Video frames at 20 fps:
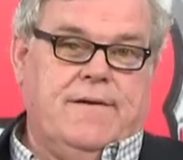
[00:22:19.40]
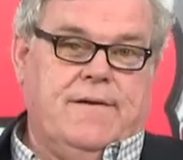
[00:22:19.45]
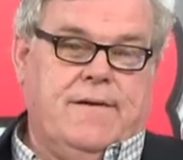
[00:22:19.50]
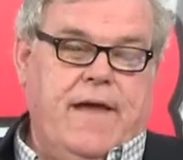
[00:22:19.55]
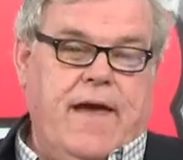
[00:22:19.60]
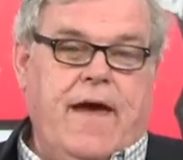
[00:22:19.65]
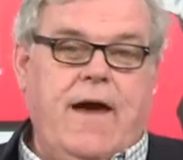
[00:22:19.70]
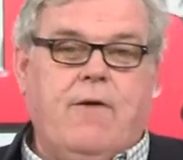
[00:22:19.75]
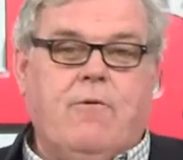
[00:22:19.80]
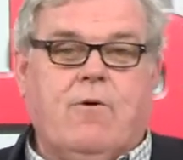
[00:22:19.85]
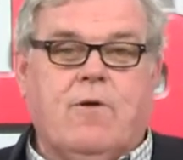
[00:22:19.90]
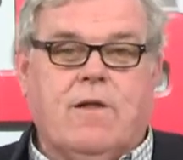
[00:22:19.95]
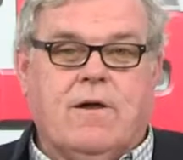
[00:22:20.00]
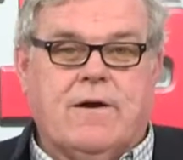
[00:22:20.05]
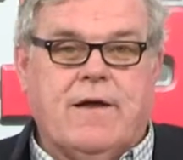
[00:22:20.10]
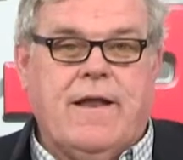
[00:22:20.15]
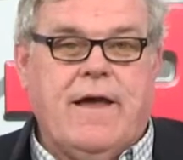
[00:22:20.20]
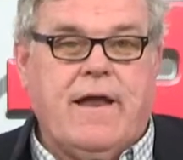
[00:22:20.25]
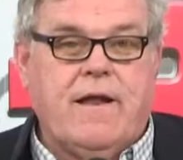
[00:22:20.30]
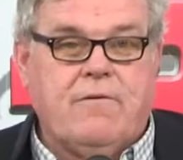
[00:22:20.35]
Now we're
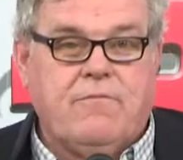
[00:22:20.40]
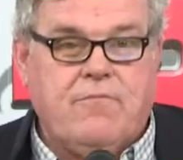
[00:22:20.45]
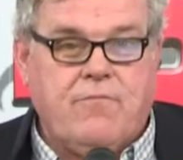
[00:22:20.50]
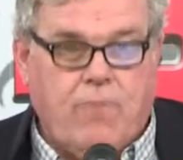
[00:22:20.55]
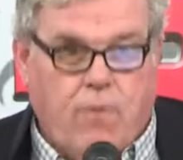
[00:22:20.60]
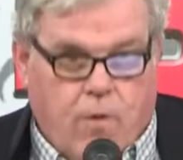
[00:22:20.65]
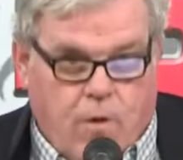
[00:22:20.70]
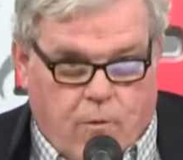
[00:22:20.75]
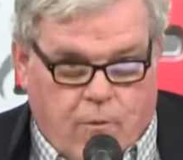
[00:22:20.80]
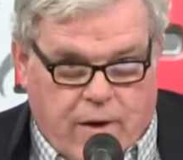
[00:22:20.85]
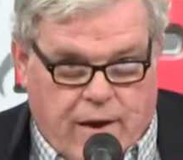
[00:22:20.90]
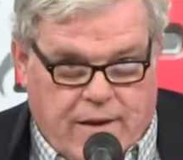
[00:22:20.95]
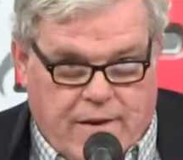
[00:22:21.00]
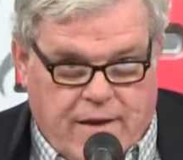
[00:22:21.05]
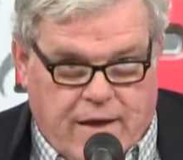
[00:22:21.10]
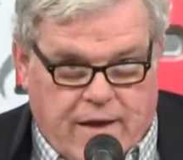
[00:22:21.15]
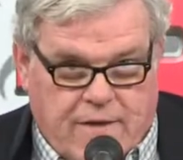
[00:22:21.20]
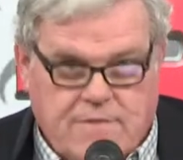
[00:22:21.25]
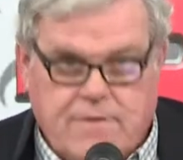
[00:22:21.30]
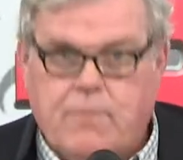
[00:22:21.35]
looking at a four-way
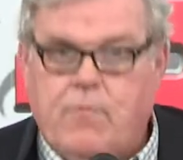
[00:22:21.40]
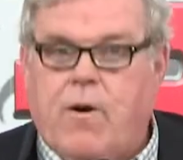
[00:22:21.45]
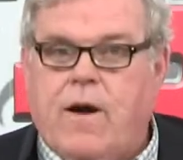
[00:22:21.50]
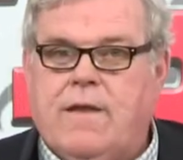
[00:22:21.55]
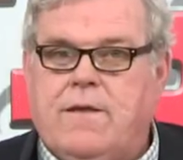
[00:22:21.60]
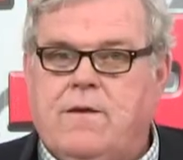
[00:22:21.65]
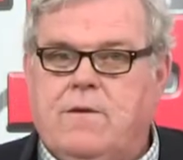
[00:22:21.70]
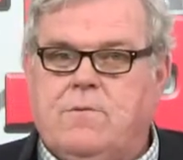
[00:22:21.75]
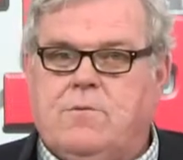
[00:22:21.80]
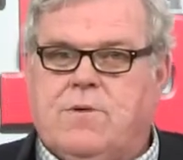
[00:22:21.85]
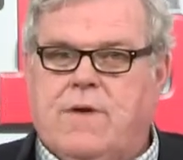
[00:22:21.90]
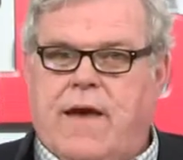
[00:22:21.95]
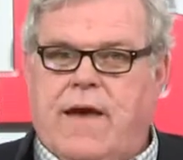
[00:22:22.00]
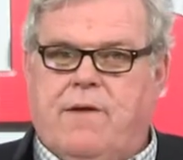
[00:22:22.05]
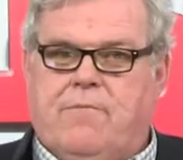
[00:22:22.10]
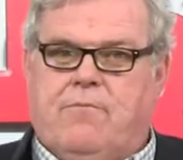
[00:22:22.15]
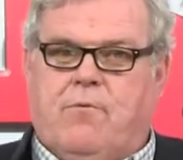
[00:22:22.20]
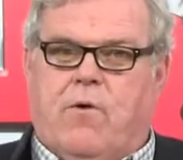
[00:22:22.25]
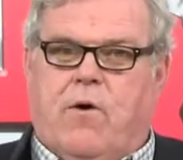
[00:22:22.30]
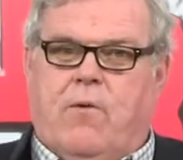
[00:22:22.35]
dance. And what do you say
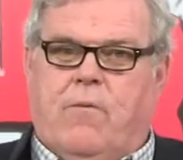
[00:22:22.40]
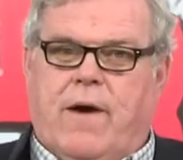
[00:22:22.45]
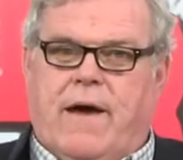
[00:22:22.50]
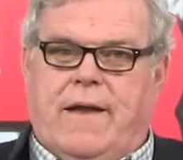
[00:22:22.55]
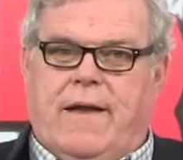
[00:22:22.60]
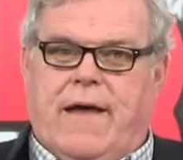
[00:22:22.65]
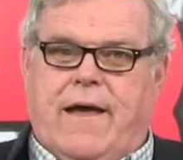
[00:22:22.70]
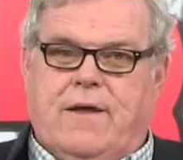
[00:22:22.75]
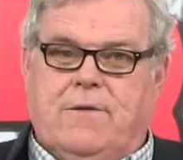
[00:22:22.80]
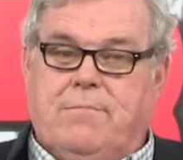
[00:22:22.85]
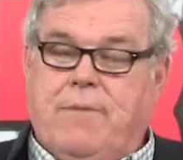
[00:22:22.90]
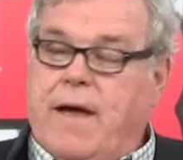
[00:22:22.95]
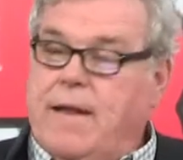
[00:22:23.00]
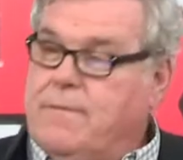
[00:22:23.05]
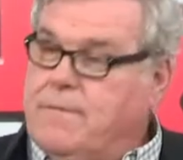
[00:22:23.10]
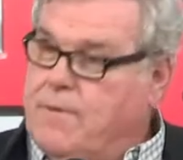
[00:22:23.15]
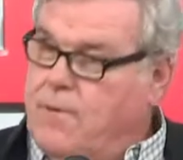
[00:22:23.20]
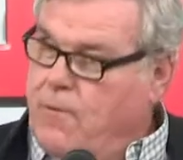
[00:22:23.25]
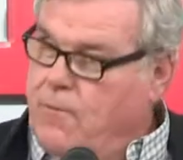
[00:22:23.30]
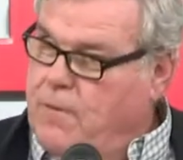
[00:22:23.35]
a four-way dance,
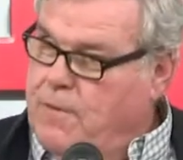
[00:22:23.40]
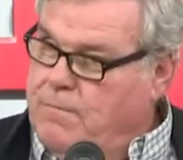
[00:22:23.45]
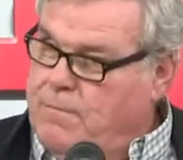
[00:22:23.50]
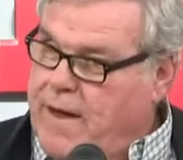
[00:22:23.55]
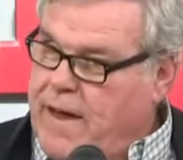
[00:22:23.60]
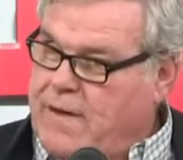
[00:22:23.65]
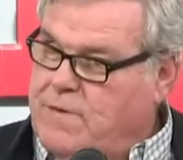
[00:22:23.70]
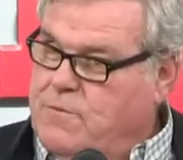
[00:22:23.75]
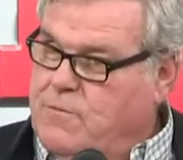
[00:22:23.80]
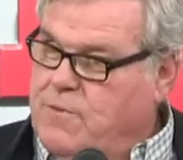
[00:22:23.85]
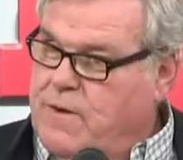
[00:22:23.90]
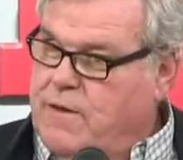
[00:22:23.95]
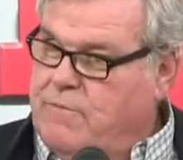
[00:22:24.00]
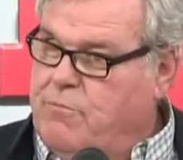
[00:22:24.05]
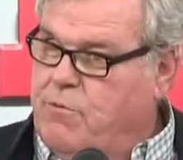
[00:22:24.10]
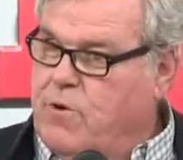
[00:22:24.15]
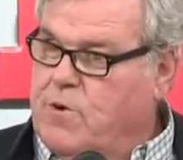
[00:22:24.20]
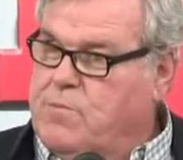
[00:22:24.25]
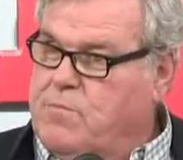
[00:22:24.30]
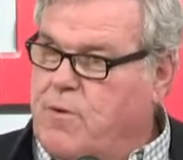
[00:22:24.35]
Pat? Going back to when I
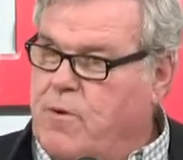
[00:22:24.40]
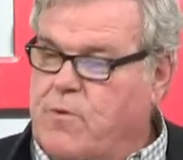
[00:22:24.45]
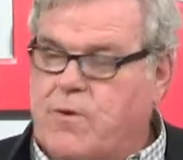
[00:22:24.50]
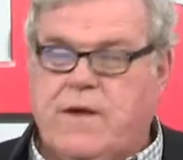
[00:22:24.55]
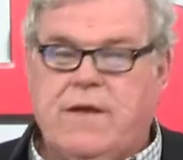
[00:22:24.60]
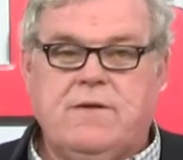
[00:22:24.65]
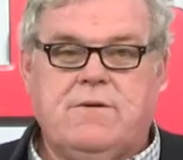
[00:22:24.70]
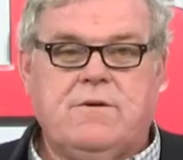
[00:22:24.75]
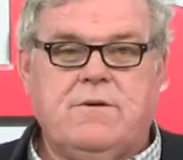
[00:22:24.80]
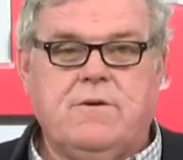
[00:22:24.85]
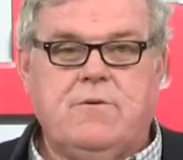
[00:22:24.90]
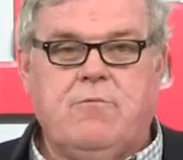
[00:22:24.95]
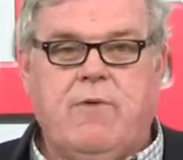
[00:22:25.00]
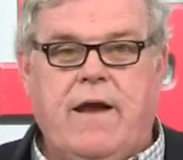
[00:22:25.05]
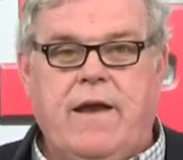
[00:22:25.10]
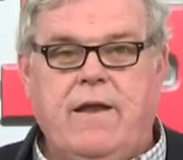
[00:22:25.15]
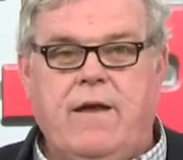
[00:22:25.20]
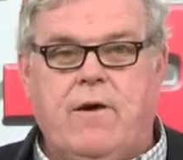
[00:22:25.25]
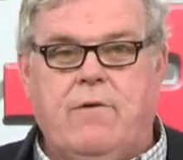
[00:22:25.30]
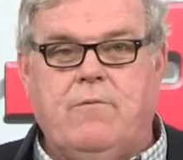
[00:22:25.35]
first broke into
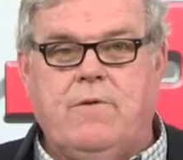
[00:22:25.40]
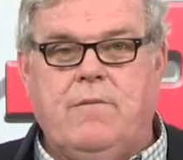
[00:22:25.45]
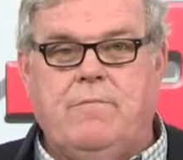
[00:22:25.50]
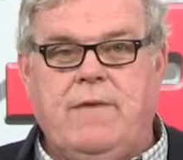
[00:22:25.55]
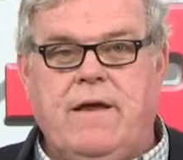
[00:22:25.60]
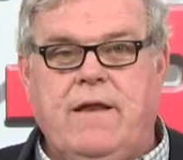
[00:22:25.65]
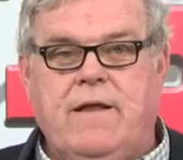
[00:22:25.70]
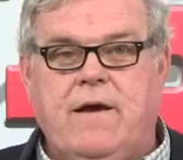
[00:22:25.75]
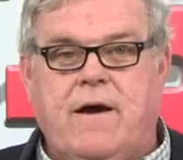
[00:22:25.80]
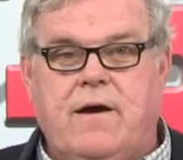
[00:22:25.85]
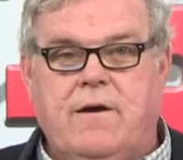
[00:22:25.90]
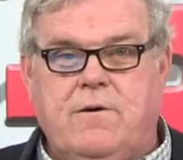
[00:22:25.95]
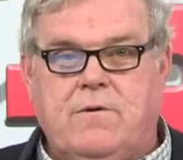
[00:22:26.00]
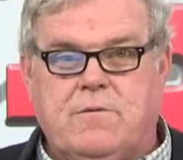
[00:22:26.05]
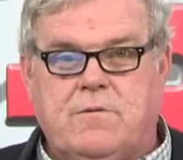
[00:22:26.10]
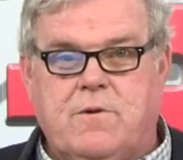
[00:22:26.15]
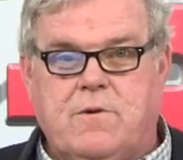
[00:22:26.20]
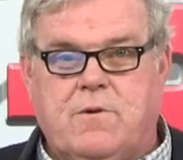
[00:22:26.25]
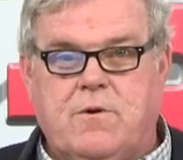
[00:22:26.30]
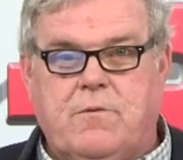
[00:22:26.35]
radio and the media, I
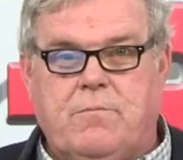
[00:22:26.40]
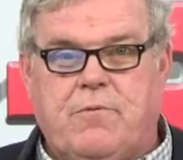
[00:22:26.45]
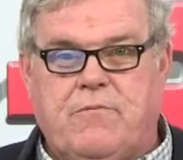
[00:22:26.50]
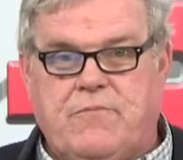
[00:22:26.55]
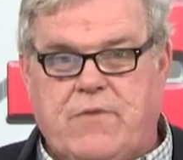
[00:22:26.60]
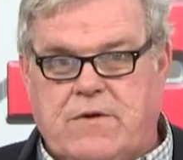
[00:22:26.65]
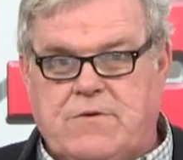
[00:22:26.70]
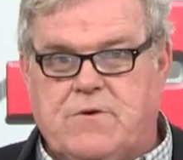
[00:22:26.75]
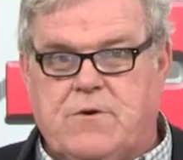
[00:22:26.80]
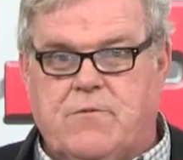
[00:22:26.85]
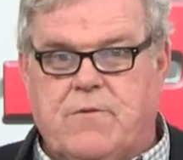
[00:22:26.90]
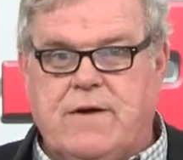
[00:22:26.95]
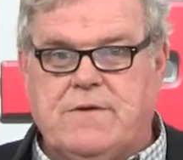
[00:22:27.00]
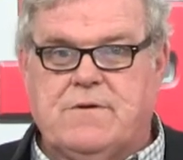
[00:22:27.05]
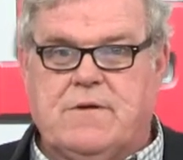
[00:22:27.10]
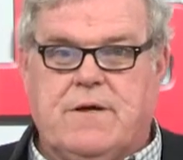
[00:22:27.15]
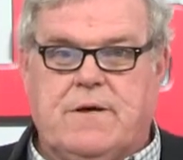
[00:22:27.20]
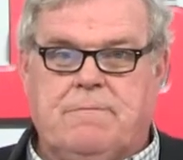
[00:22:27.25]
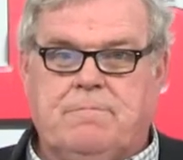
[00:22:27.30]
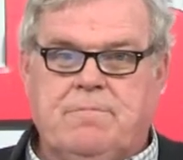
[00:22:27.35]
used to do professional
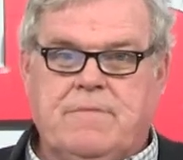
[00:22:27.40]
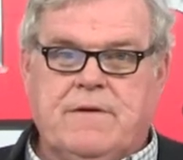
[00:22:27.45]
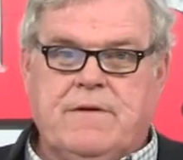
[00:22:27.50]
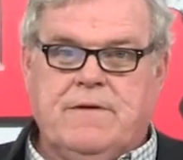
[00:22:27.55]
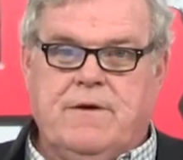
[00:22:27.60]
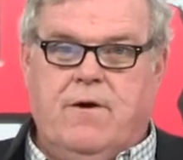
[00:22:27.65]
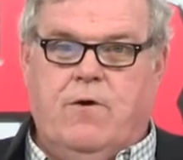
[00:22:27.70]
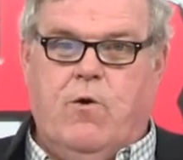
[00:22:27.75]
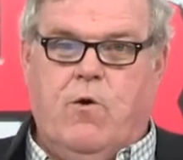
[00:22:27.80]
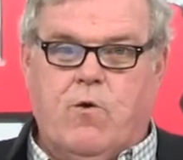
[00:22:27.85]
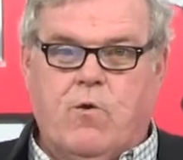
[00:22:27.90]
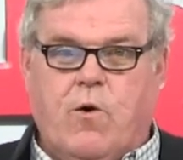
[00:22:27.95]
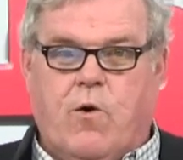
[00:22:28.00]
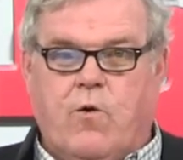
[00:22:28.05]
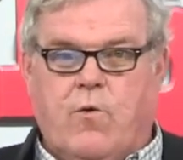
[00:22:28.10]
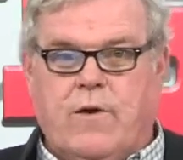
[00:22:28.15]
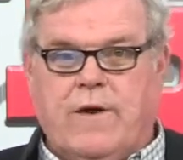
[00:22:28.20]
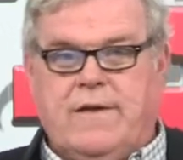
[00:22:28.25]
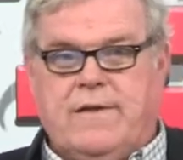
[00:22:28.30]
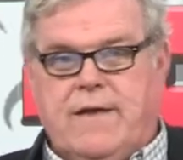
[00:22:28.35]
wrestling. You know, Hulk
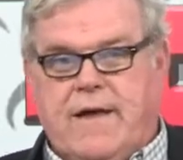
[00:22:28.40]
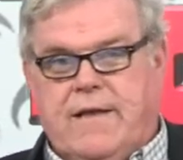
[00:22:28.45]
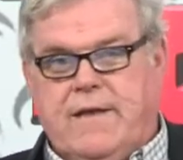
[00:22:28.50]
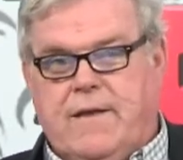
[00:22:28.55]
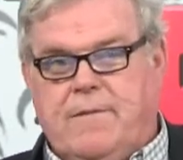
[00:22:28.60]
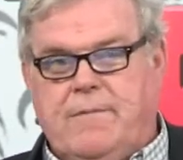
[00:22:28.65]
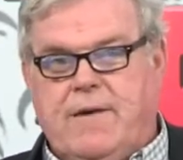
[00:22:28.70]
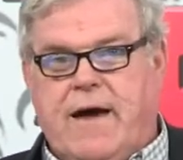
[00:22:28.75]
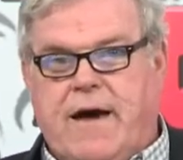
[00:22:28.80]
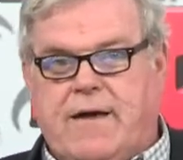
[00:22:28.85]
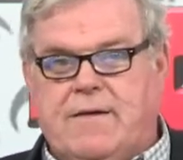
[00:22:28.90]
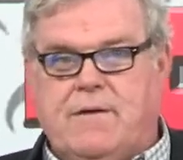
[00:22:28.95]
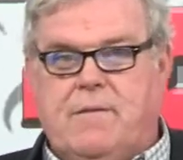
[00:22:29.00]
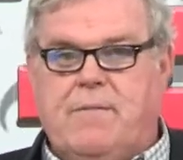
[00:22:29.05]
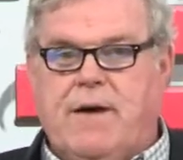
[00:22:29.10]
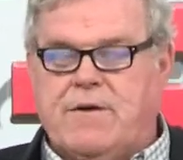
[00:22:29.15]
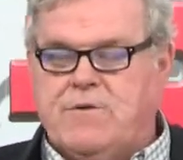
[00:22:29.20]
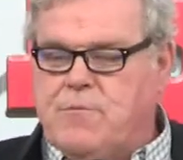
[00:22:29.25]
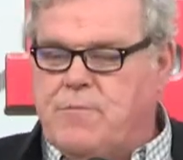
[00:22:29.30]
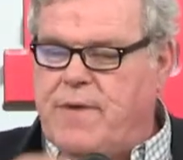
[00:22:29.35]
Hogan, Ted DiBiase,
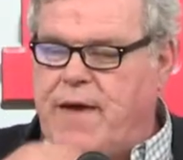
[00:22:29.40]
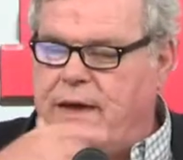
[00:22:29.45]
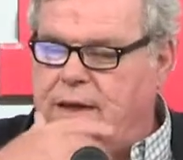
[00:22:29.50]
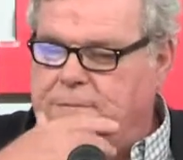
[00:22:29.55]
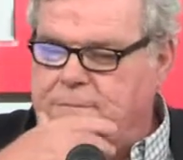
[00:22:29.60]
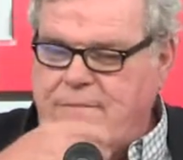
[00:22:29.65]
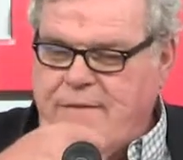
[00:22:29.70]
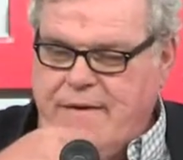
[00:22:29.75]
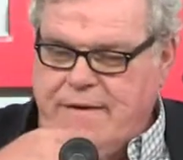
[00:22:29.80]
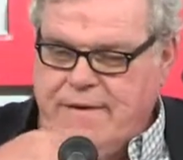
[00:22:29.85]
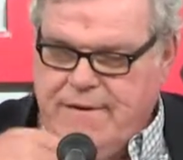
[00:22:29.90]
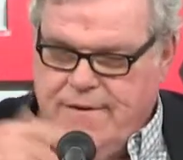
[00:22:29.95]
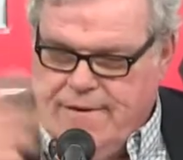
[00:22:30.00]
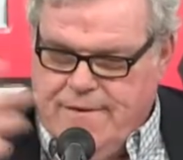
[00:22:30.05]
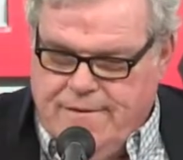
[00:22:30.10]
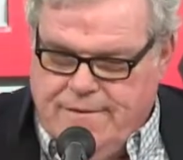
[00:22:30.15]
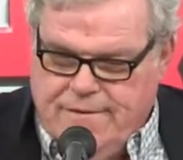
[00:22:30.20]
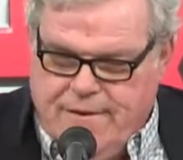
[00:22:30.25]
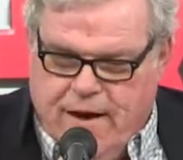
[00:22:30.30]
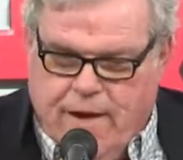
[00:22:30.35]
Macho Man,
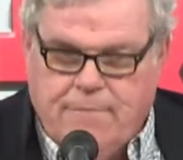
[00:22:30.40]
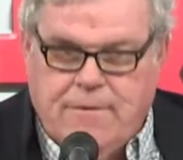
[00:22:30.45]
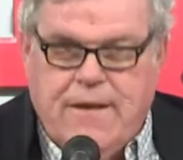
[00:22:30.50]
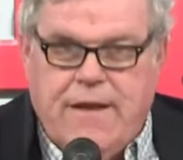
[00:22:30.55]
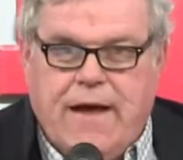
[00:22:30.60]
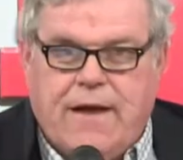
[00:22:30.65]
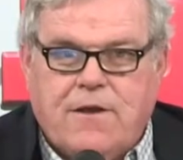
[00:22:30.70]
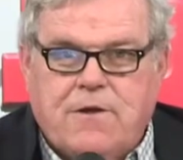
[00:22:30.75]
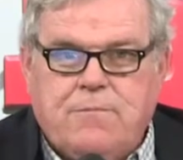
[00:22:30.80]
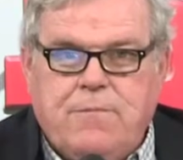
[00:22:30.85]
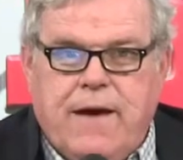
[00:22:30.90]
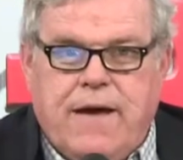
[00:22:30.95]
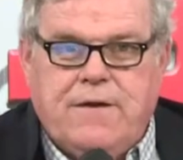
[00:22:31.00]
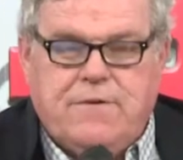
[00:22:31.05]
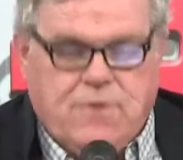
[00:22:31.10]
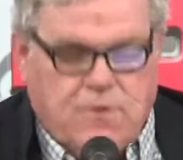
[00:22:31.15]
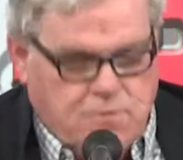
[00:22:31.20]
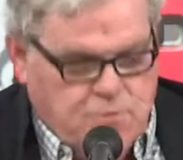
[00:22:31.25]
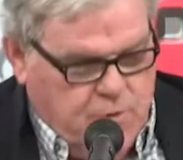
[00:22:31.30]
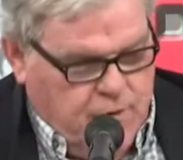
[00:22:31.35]
Diamond Dallas Page,
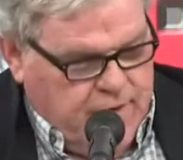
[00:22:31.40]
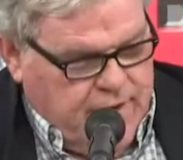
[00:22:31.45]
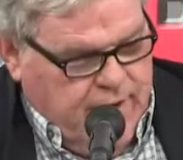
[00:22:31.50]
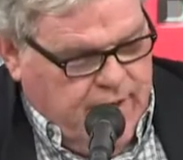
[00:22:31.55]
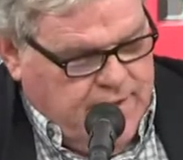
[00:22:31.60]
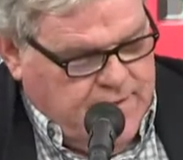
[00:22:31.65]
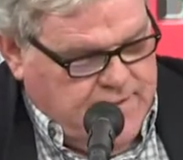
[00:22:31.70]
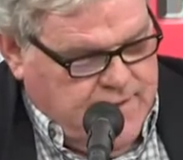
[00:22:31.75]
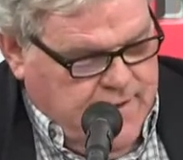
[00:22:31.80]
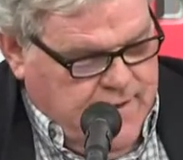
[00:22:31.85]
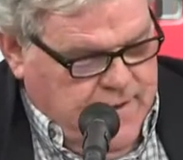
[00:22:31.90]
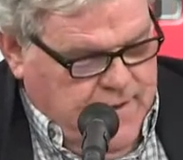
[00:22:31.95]
those sort of guys.